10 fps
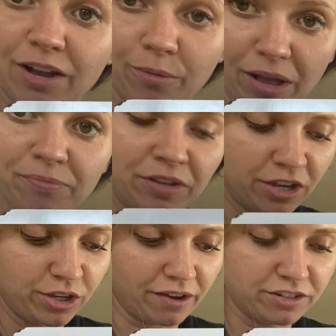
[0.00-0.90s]
Well,
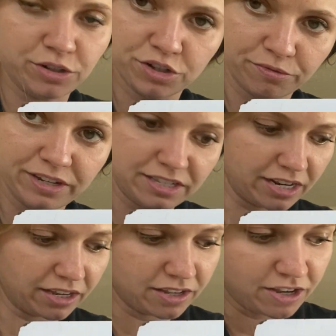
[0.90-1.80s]
you have to use your
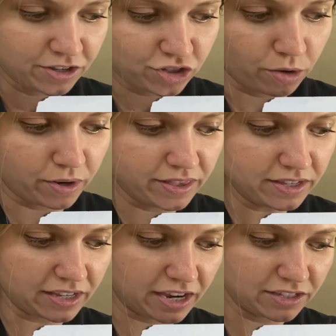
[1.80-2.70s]
reasoning. So in
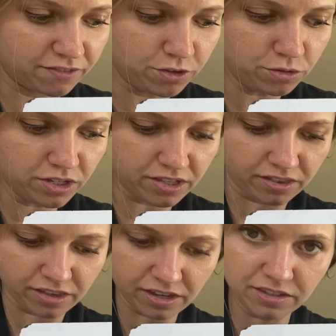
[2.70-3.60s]
this case, if you see
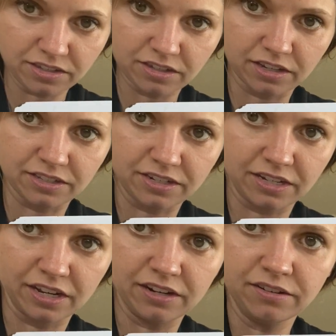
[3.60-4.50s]
that this is
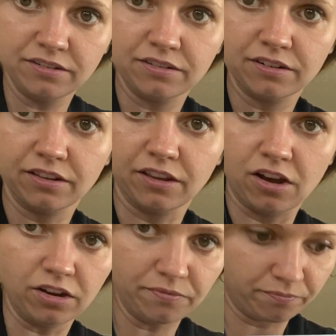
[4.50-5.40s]
10
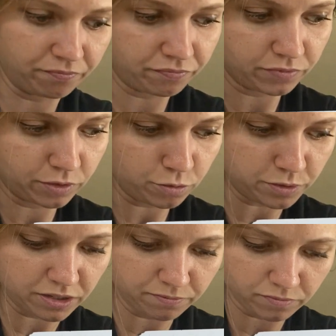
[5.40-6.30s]
long,
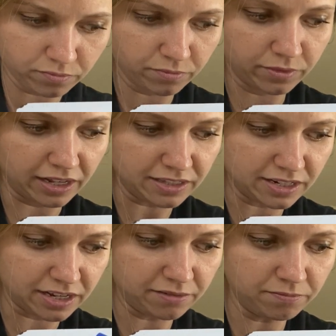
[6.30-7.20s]
oopsie, that's
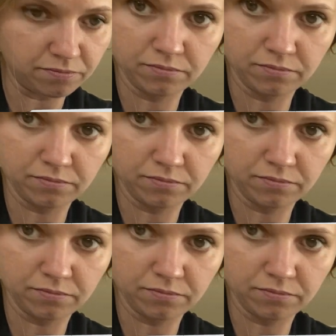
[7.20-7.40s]
10.